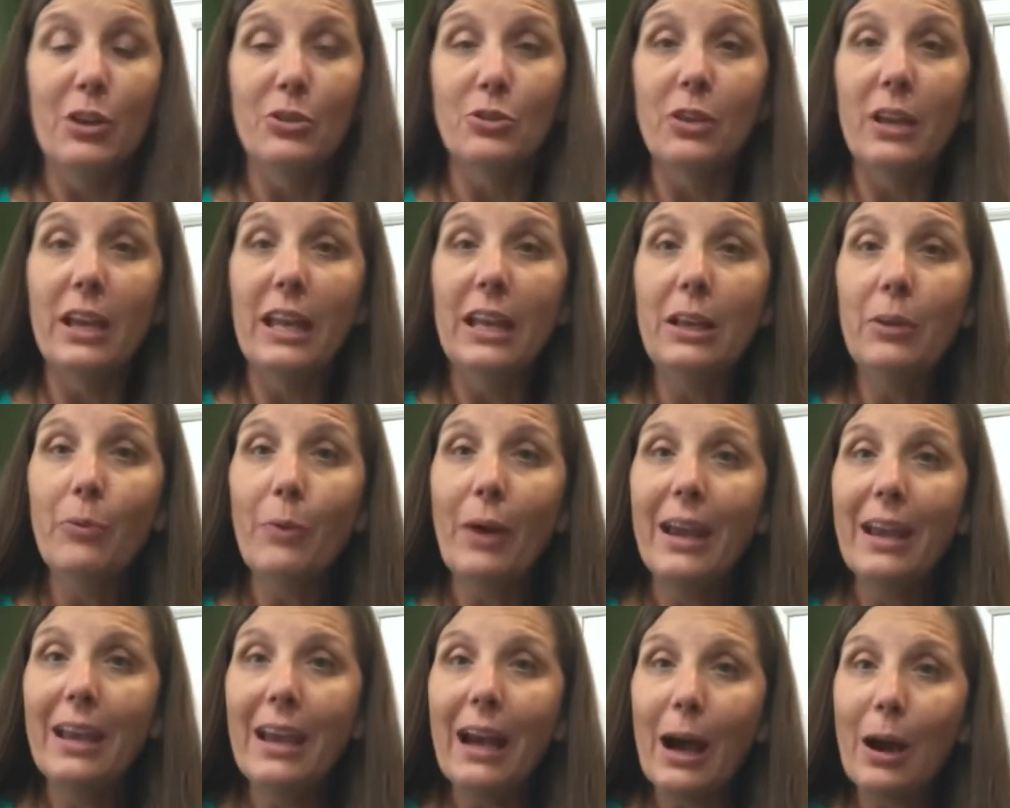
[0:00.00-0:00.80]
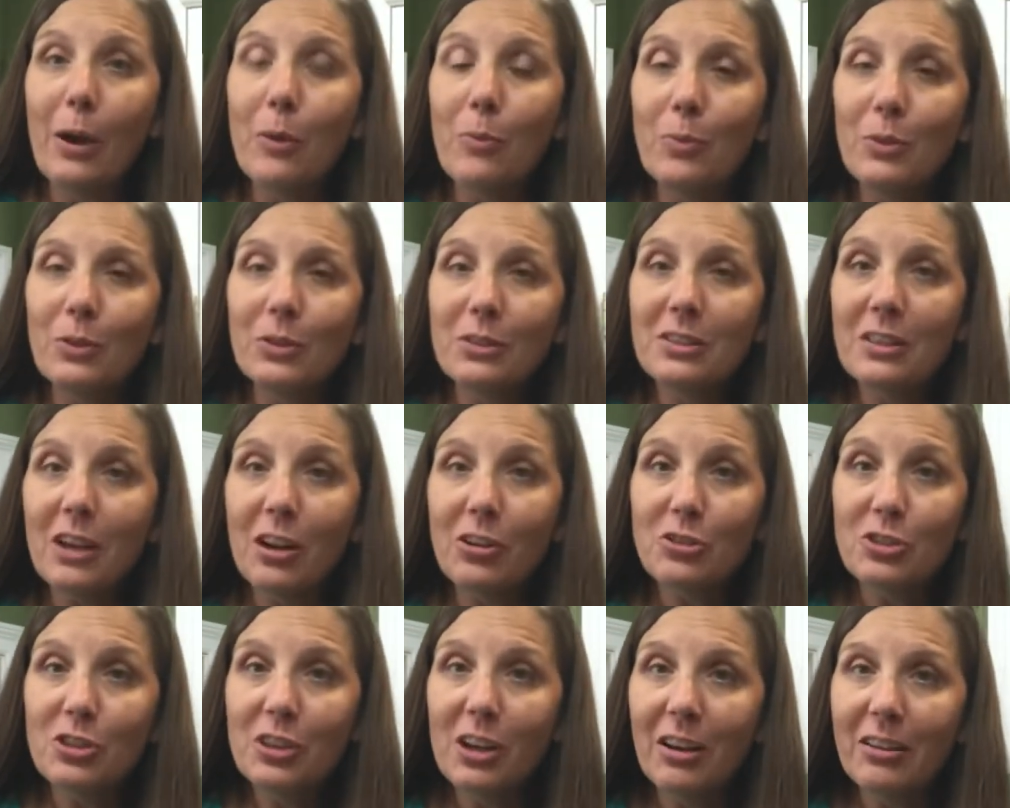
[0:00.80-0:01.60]
So anyway, I will
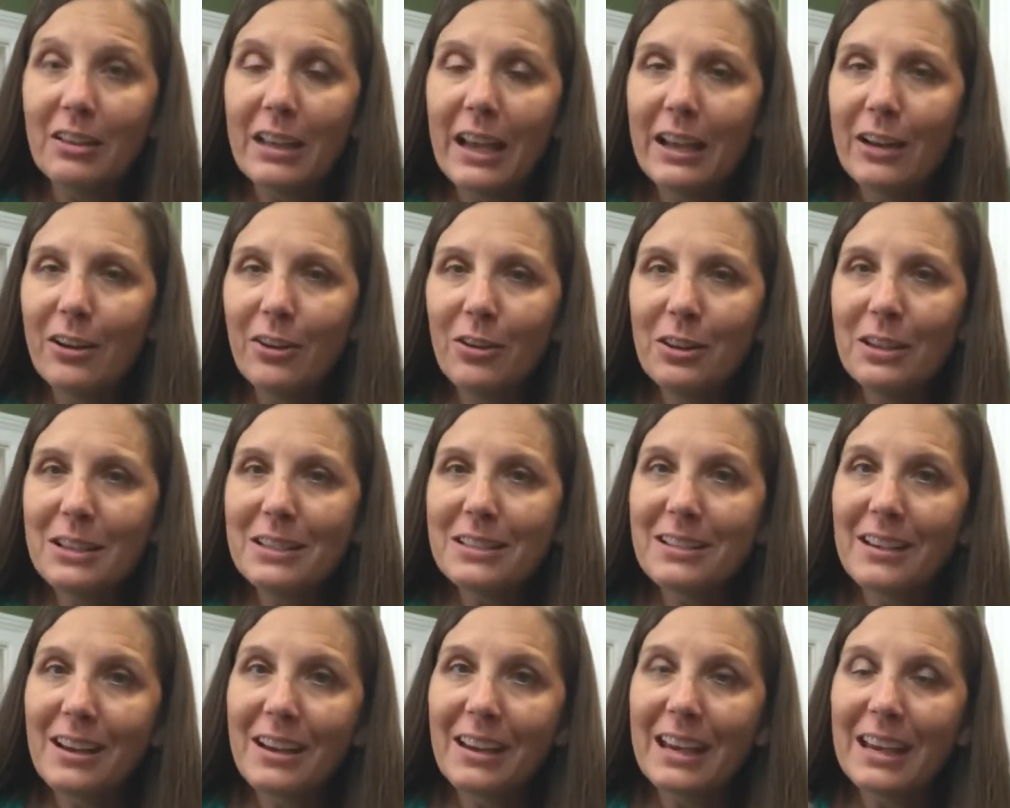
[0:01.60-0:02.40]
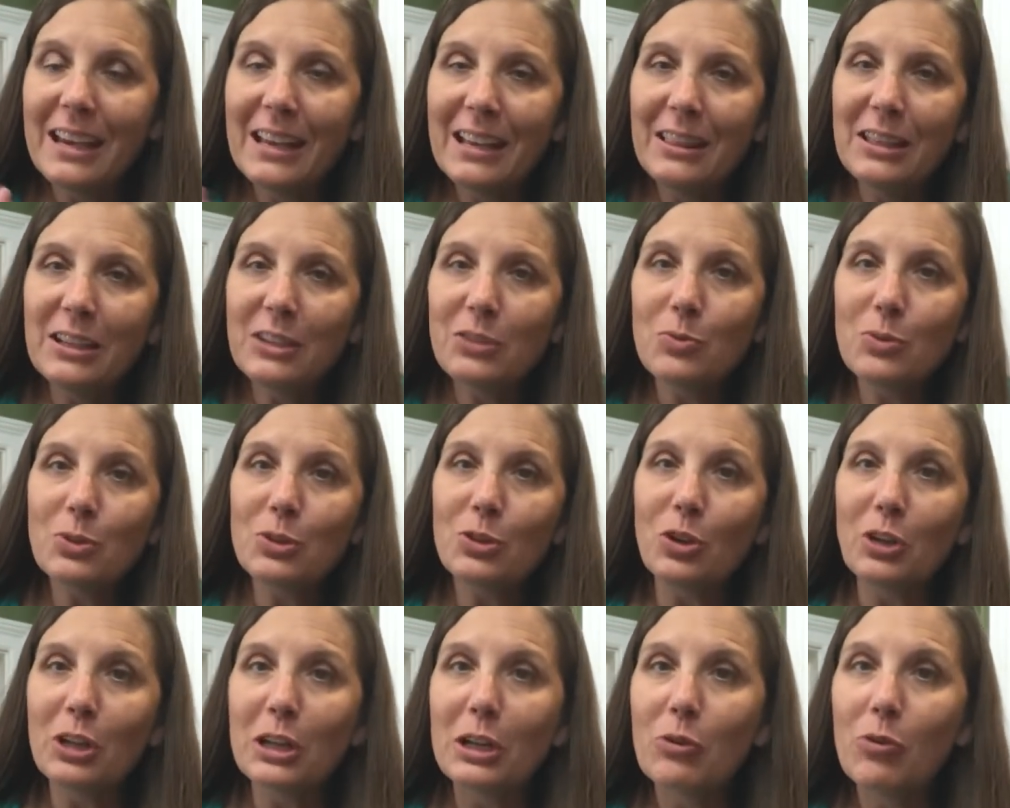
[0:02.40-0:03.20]
talk to y'all later. This Again, this was
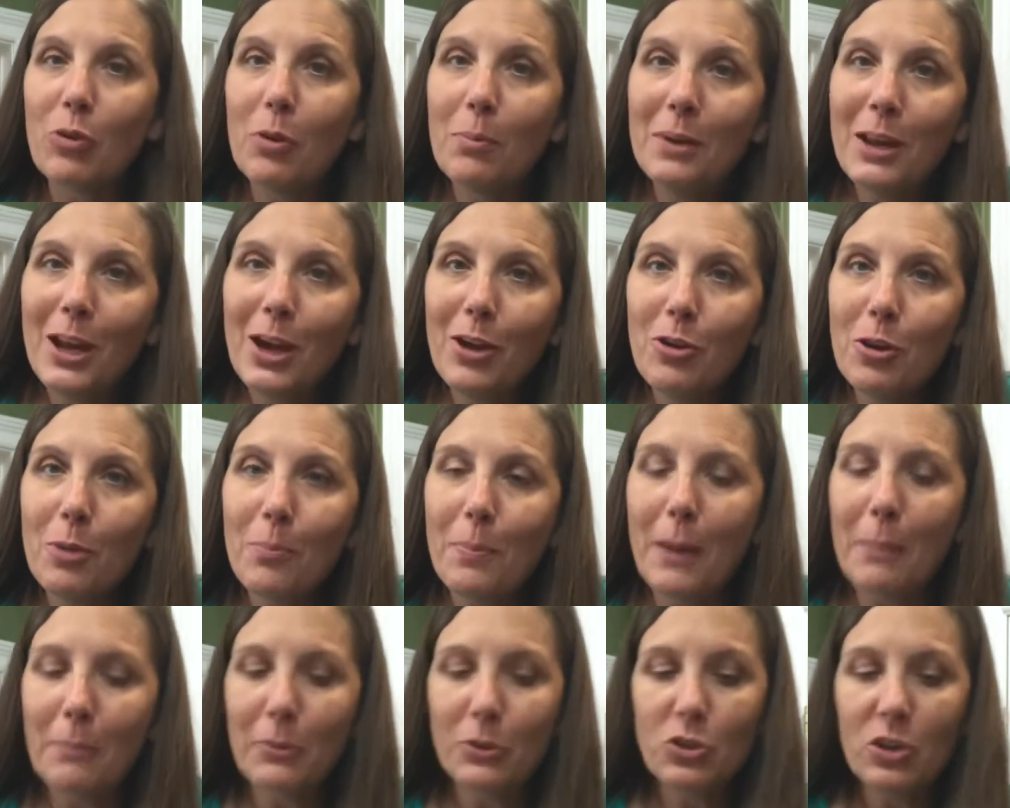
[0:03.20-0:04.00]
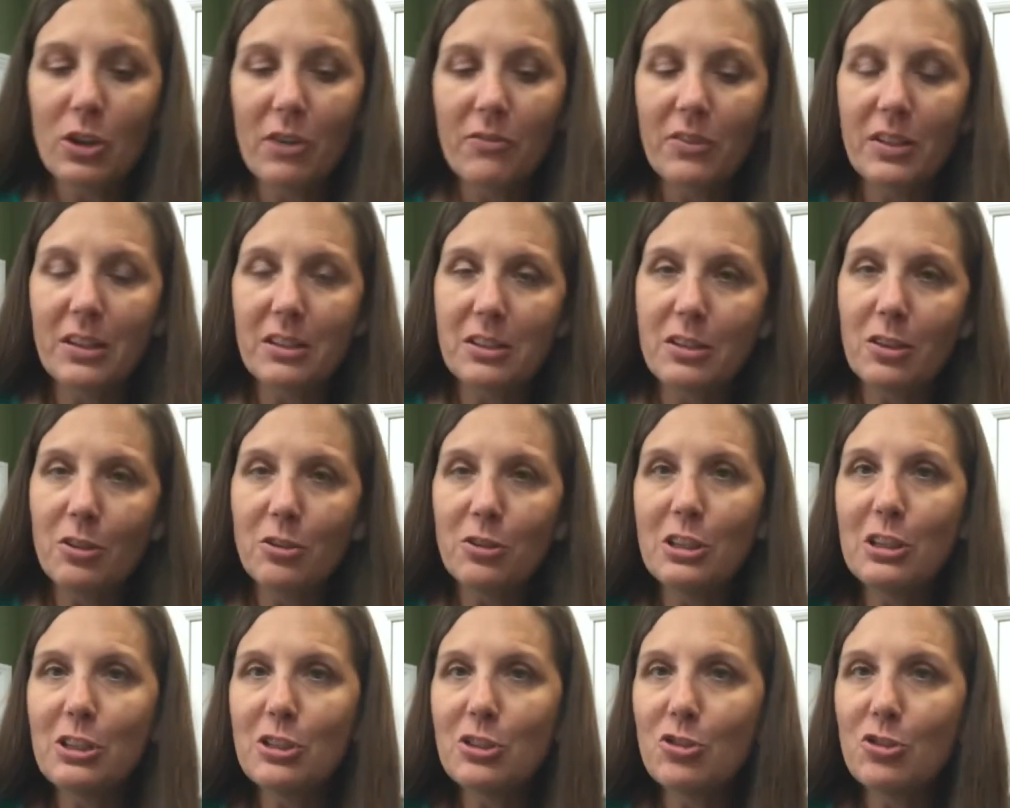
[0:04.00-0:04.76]
Darlene Quebedeaux, your Pampered Chef Consultant.